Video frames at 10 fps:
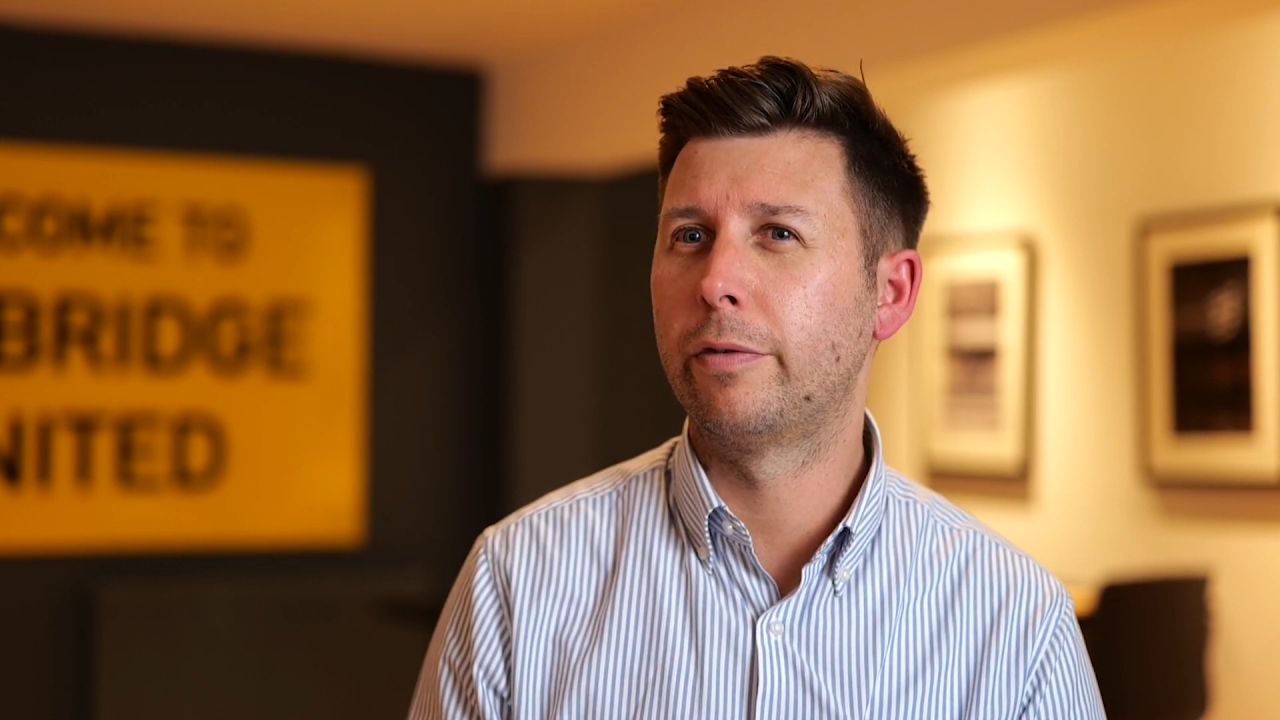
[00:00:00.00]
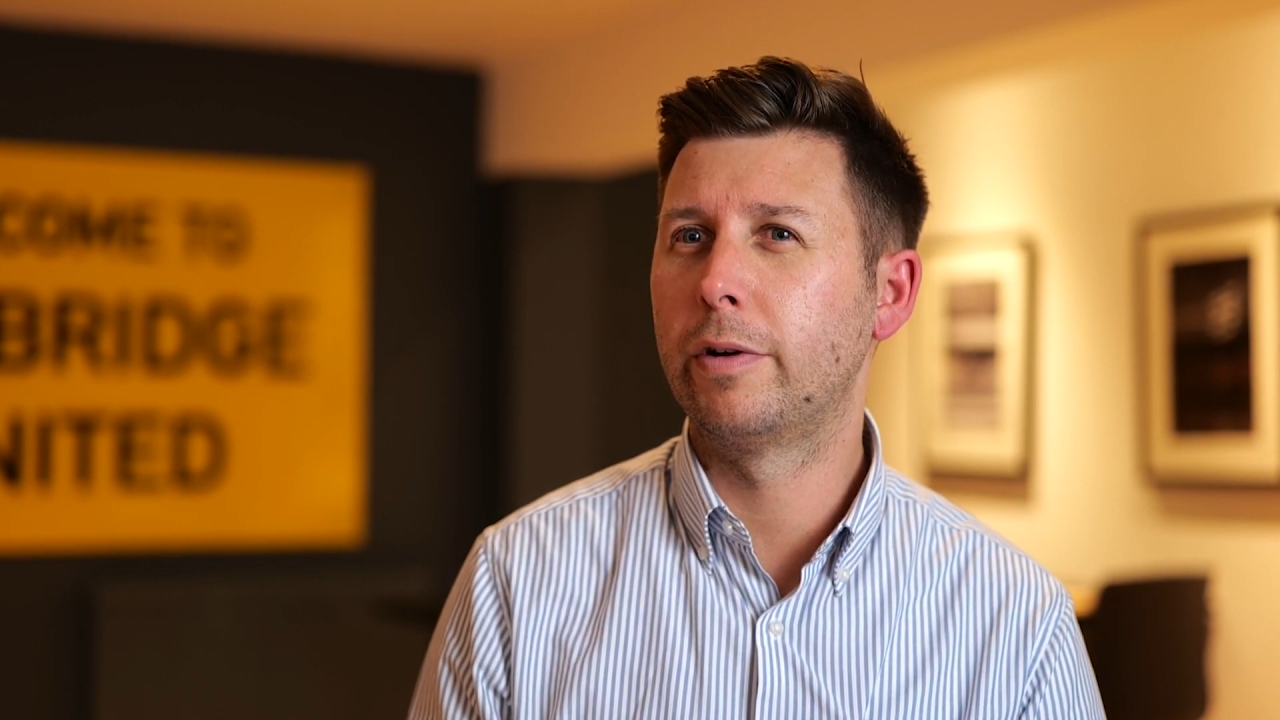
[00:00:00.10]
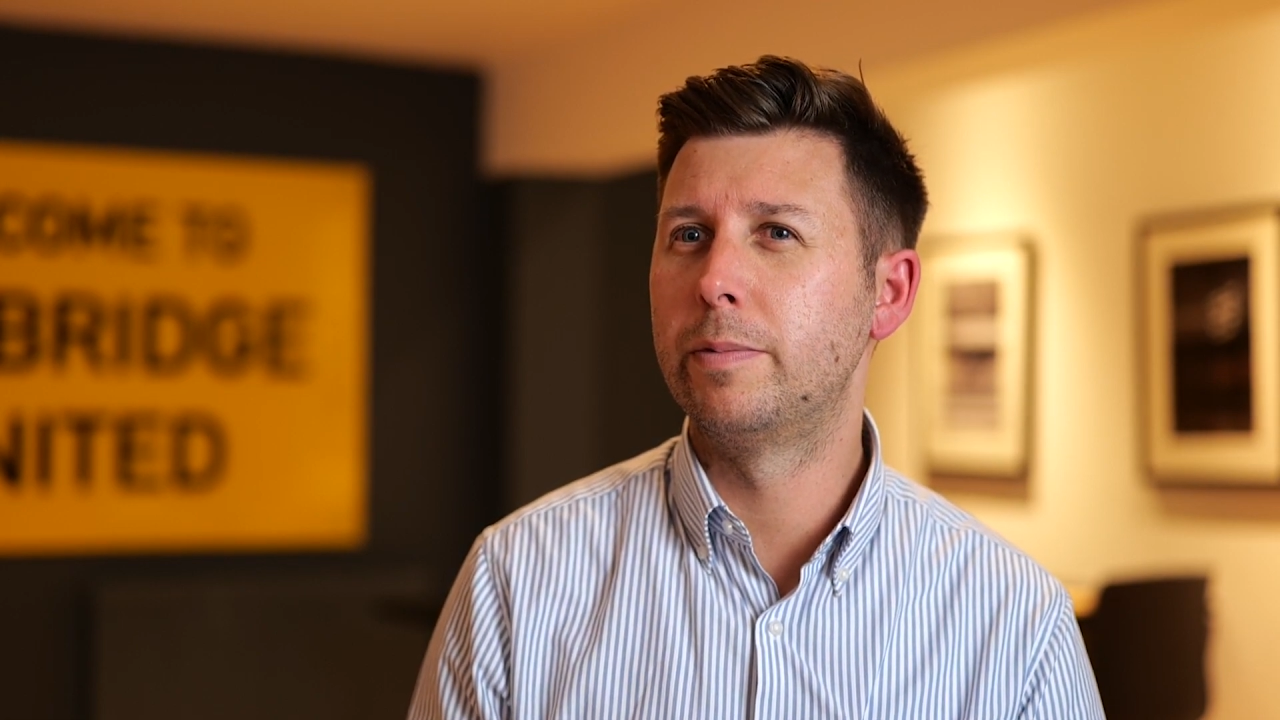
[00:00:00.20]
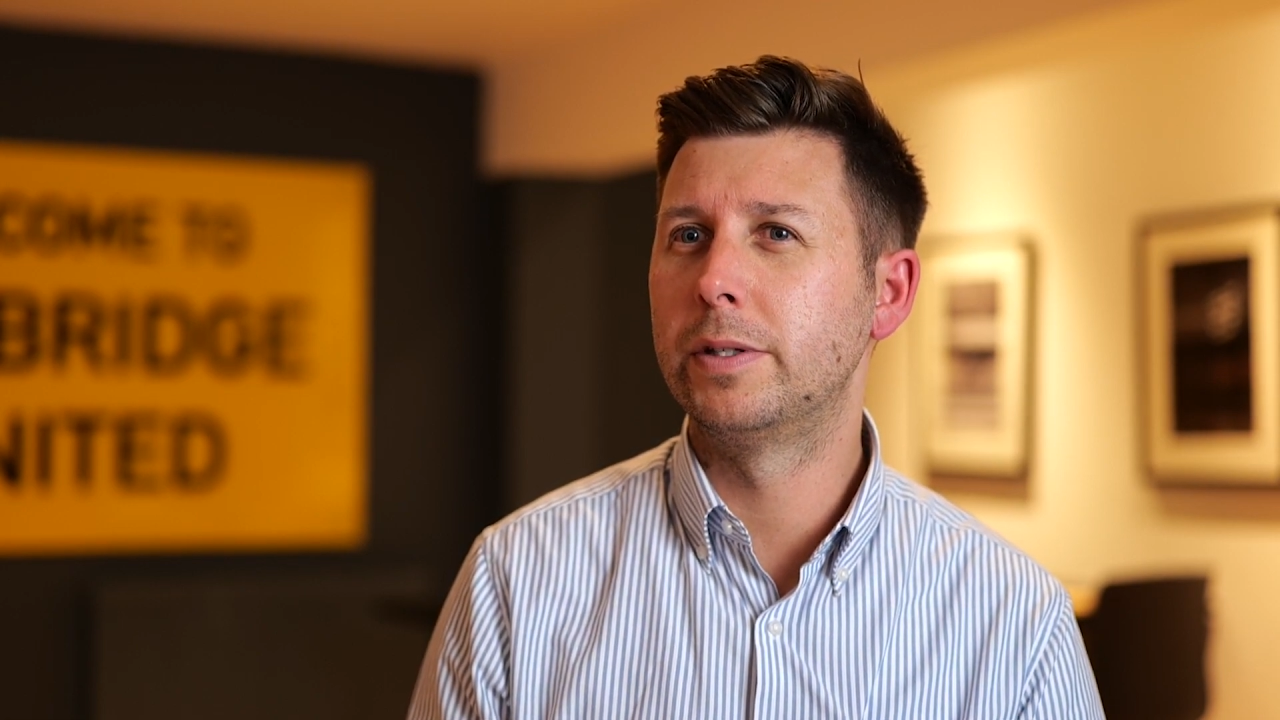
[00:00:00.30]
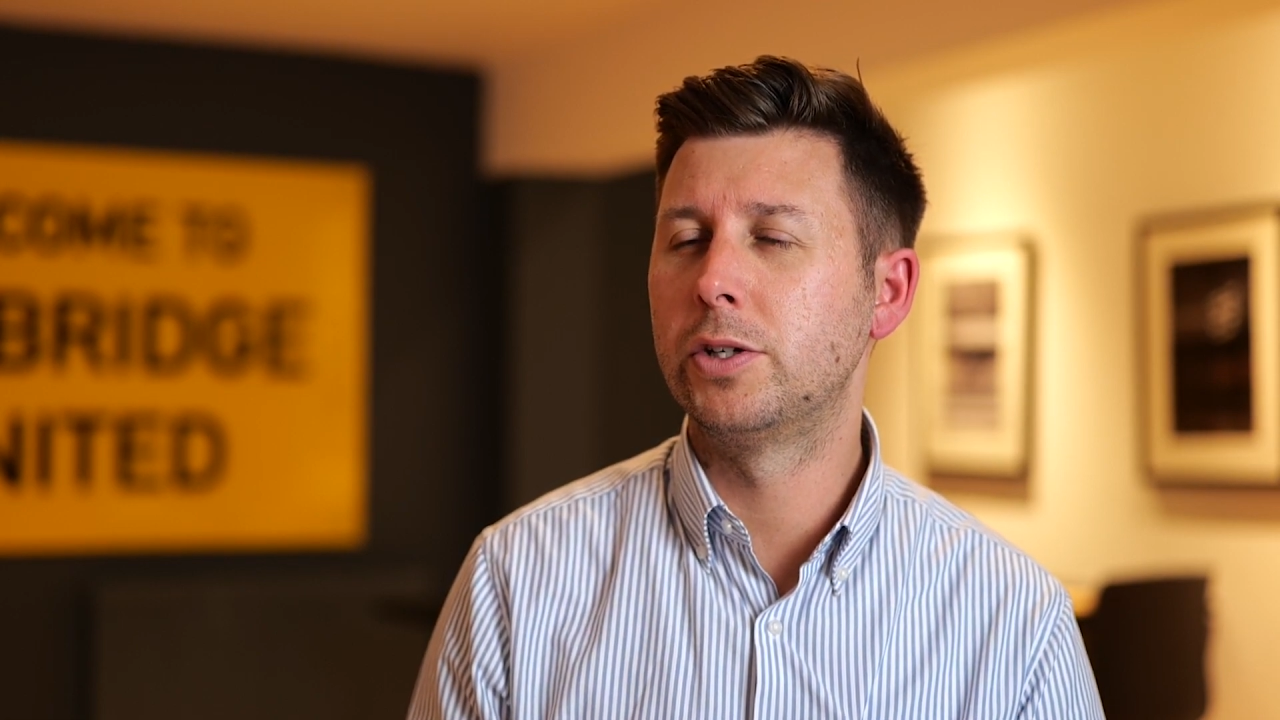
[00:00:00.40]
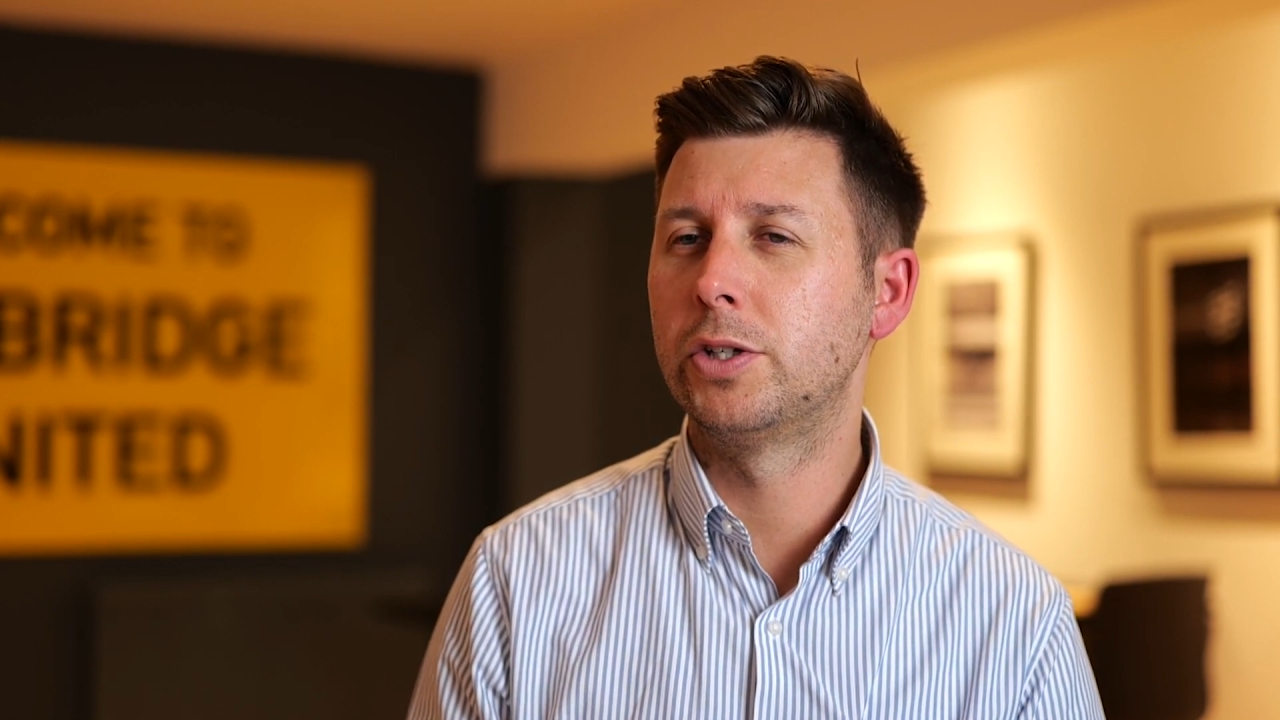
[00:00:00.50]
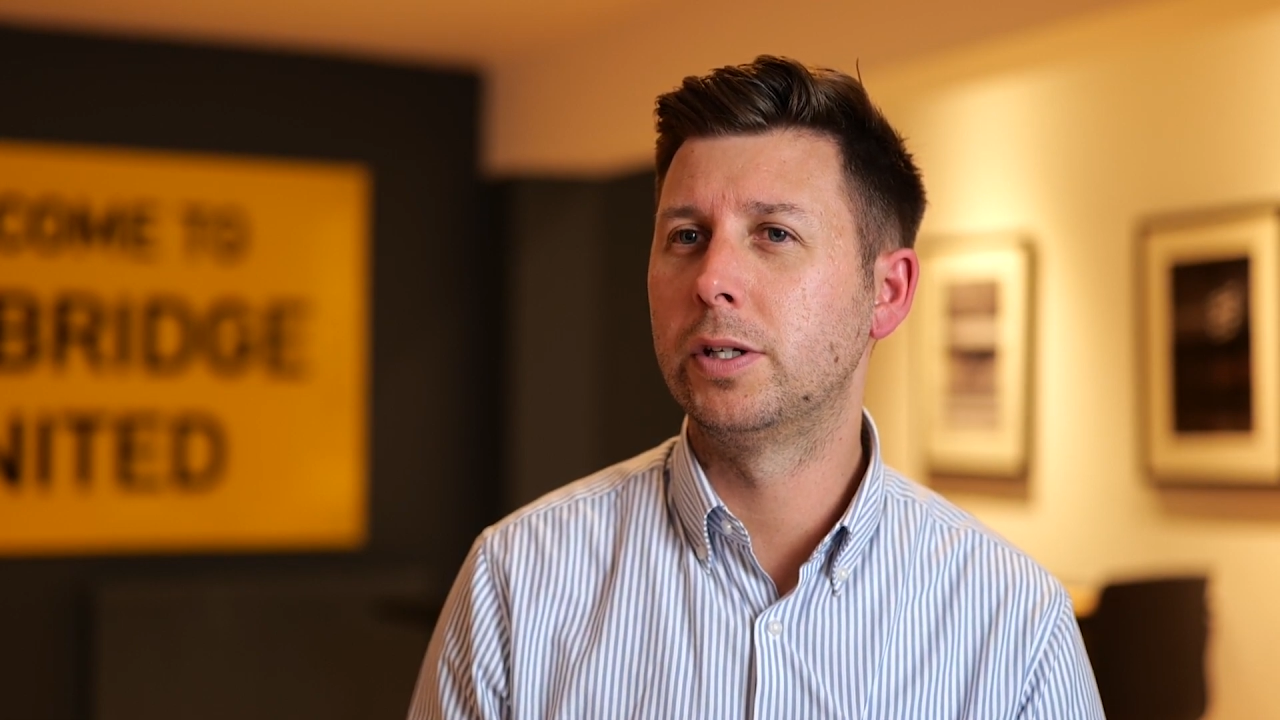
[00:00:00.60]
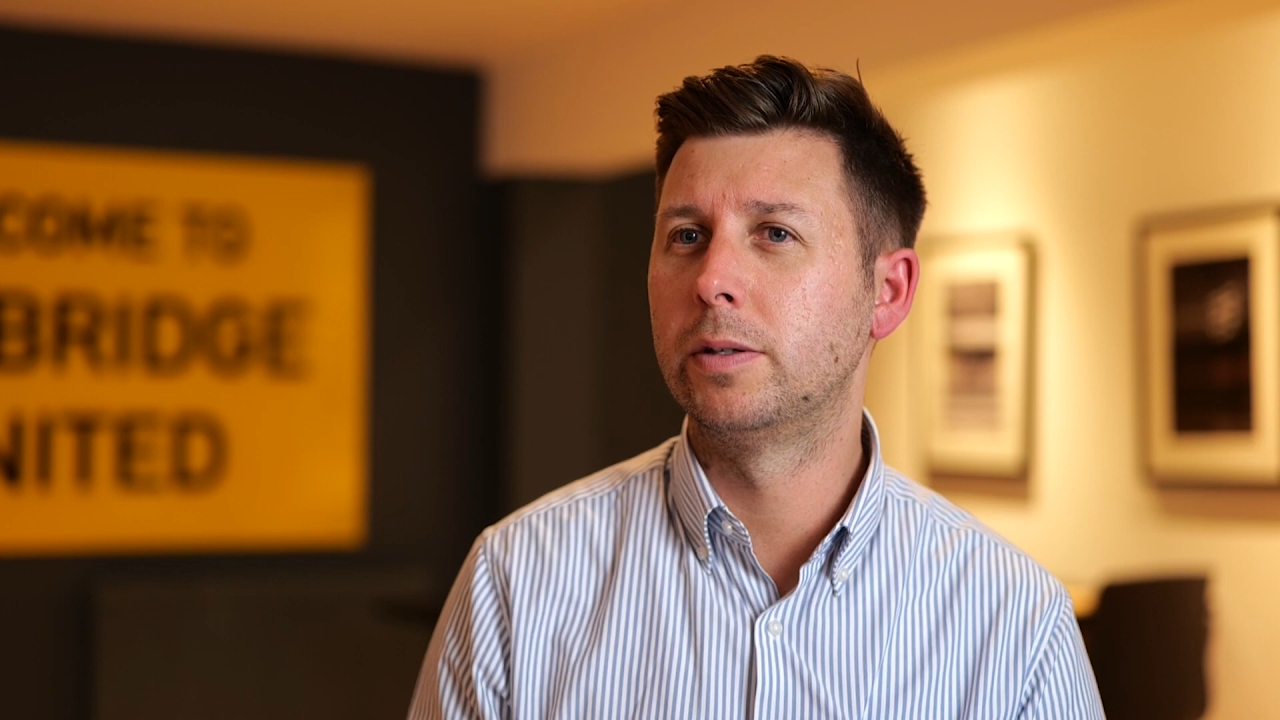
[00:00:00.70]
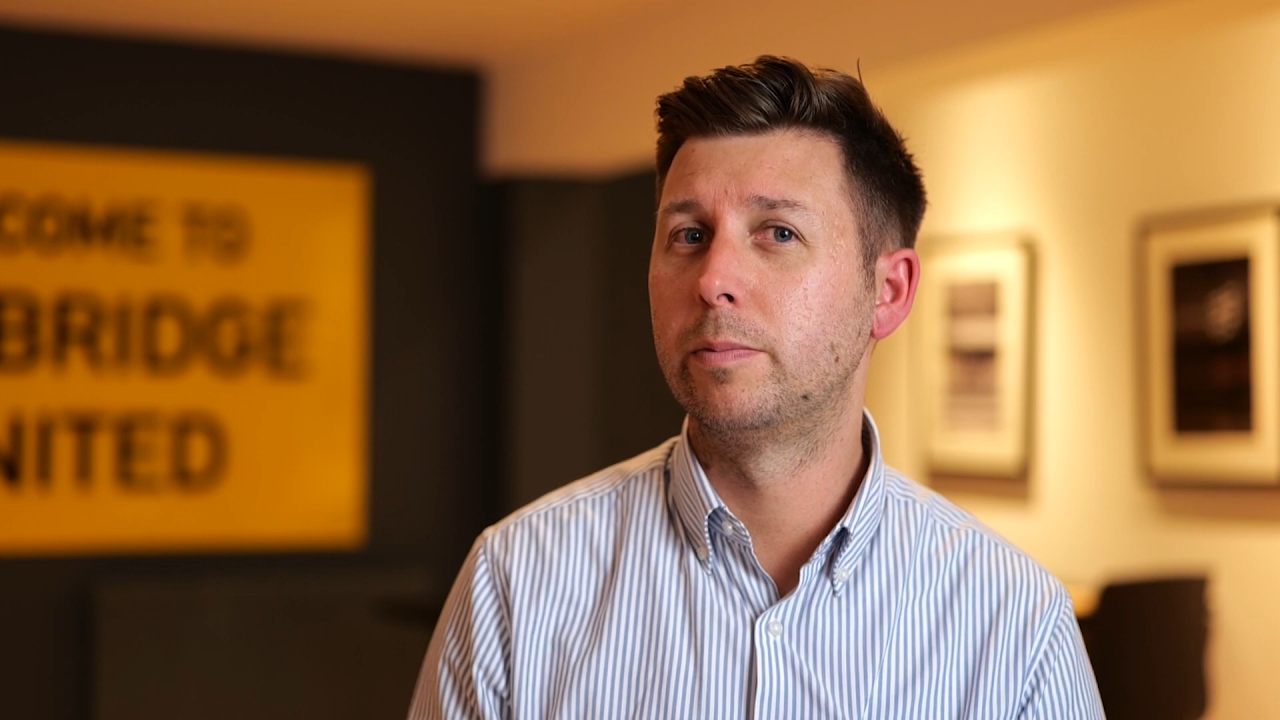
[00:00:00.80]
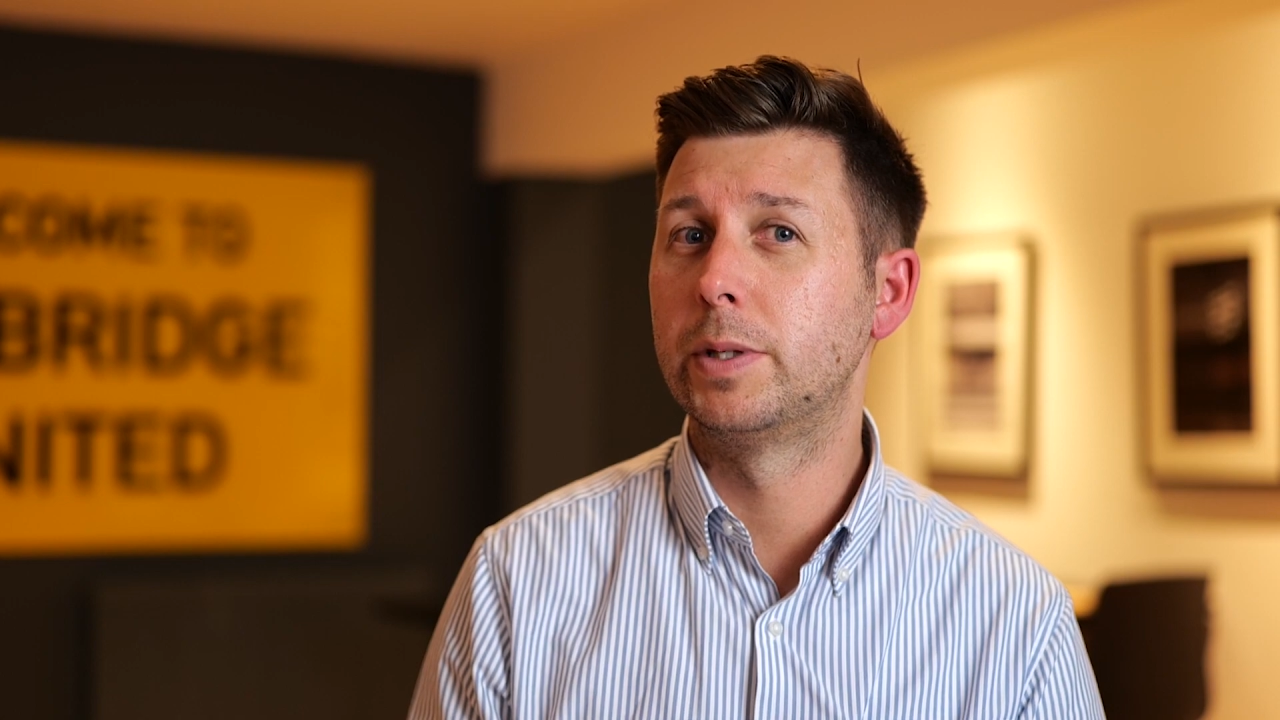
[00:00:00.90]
three position,